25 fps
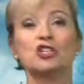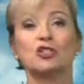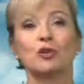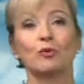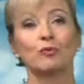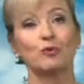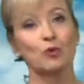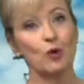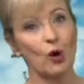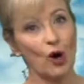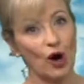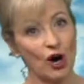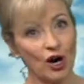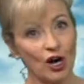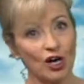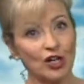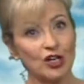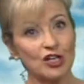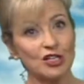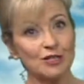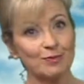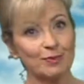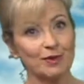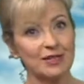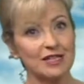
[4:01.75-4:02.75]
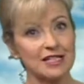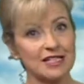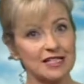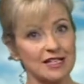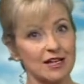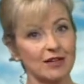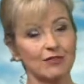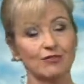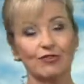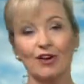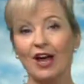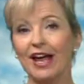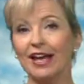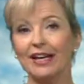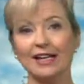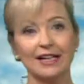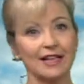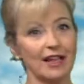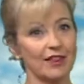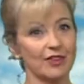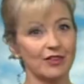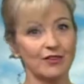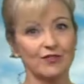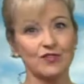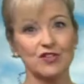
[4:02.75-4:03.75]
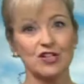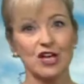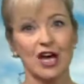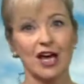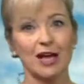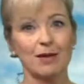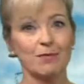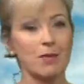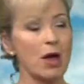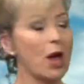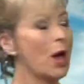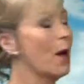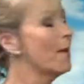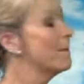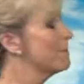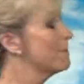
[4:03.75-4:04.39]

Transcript: So if you are going to be in the sun for any length of time,